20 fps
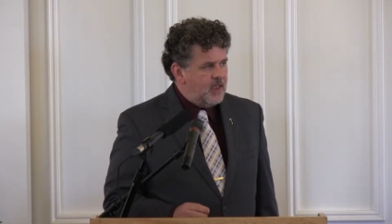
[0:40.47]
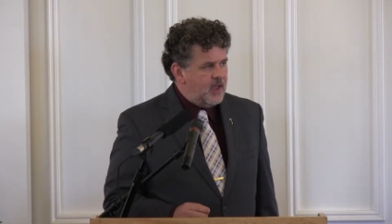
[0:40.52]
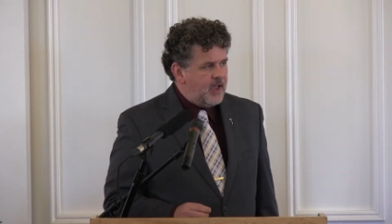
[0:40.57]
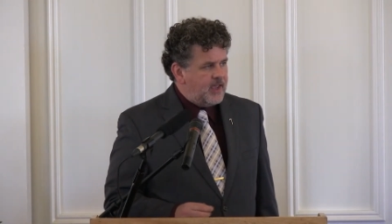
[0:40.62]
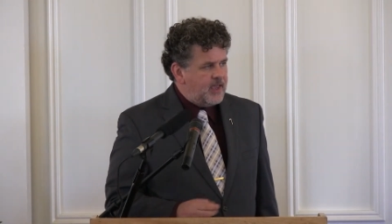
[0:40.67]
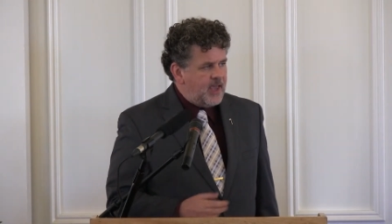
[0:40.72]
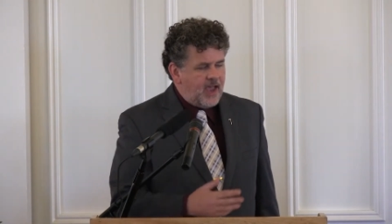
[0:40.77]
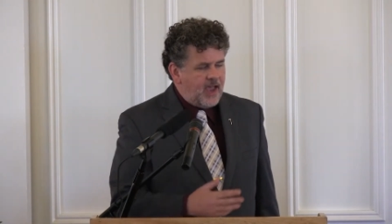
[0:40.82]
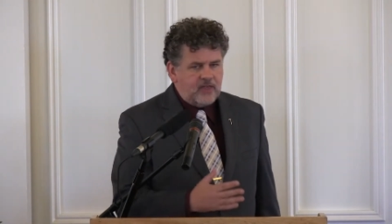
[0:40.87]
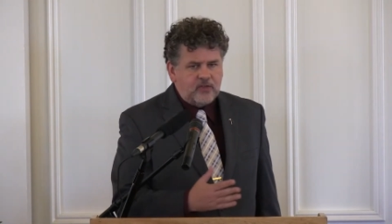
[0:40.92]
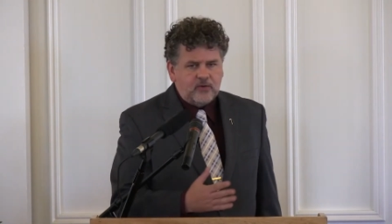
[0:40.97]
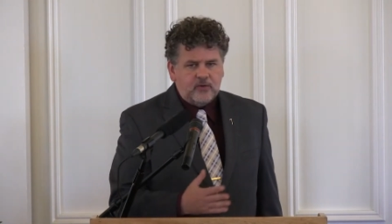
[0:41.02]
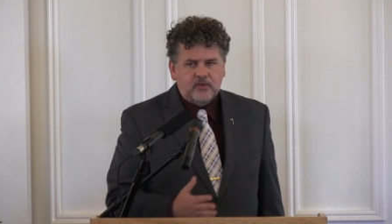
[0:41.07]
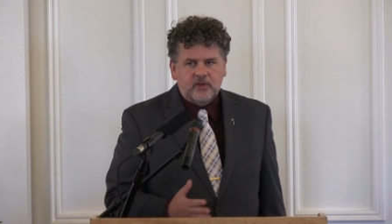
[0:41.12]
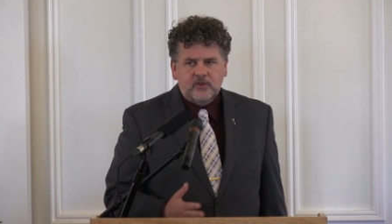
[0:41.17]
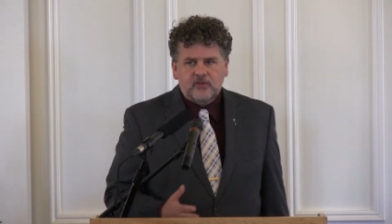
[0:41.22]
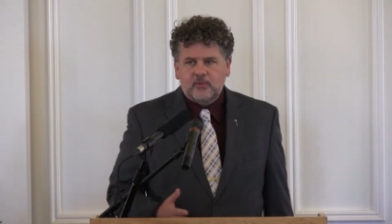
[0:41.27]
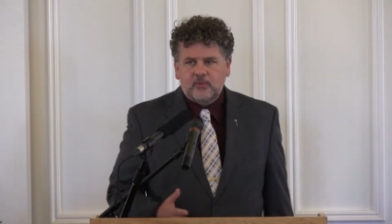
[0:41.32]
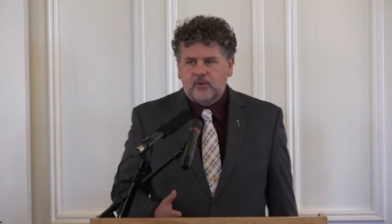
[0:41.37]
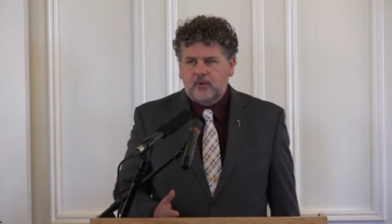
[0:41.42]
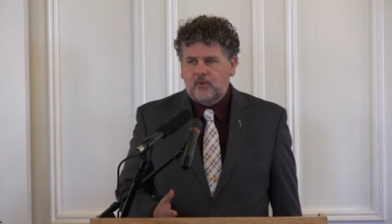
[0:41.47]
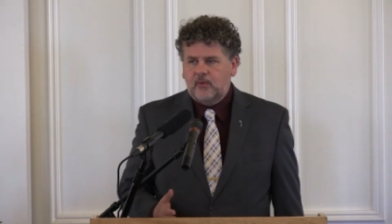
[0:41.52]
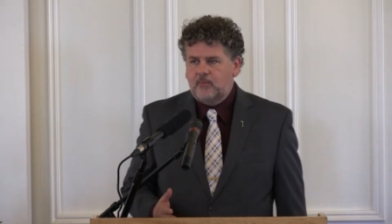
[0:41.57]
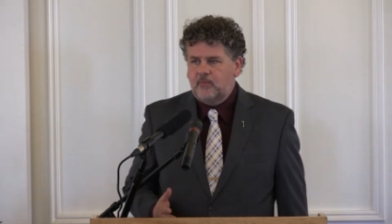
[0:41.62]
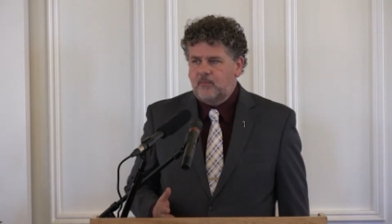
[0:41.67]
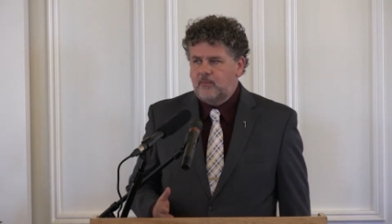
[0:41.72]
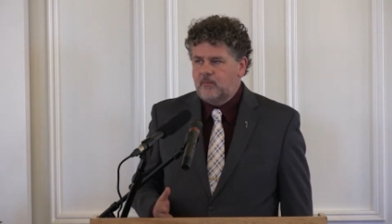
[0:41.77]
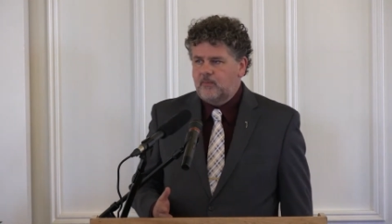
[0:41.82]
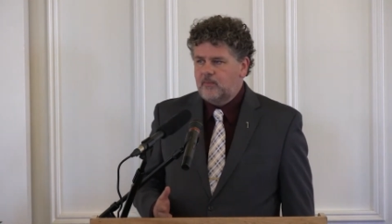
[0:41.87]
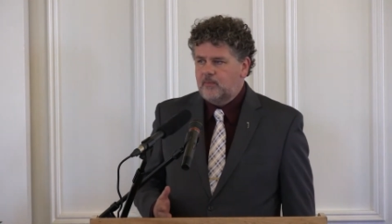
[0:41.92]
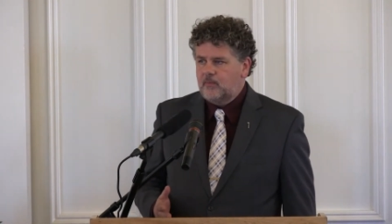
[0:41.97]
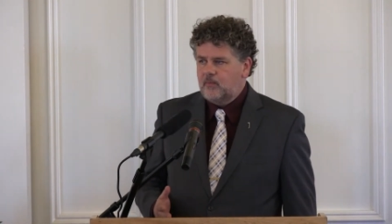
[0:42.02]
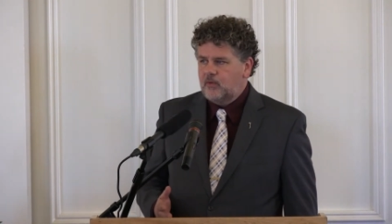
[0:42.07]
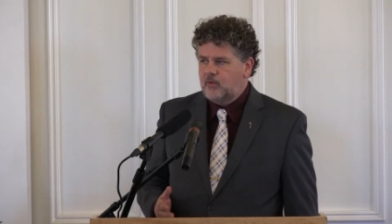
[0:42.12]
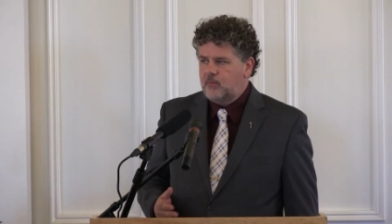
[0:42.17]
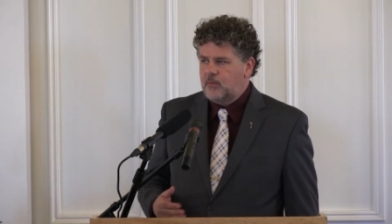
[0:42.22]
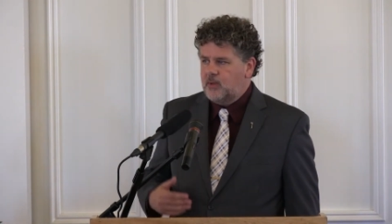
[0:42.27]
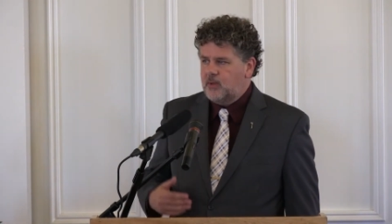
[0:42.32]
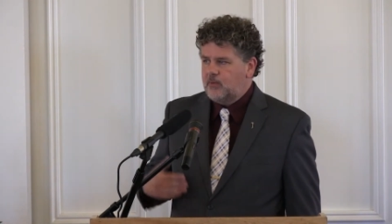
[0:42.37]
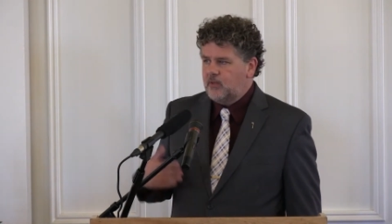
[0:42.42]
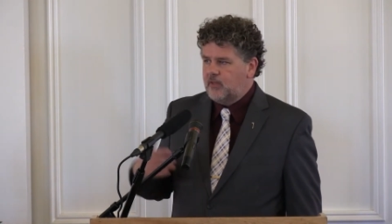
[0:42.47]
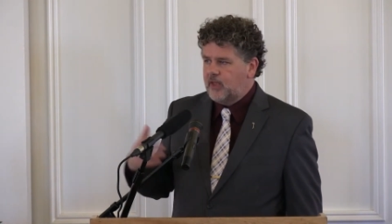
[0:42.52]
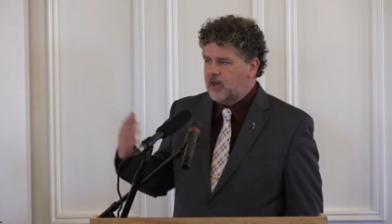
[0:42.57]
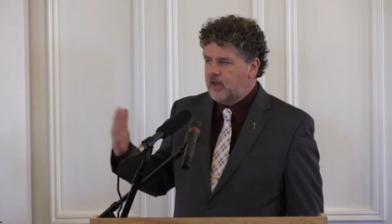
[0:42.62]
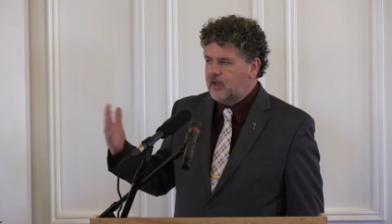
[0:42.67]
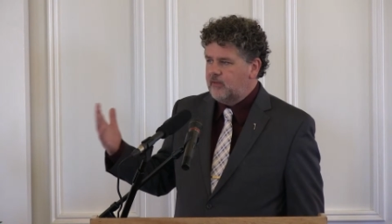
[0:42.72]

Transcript: I gather in this room with people that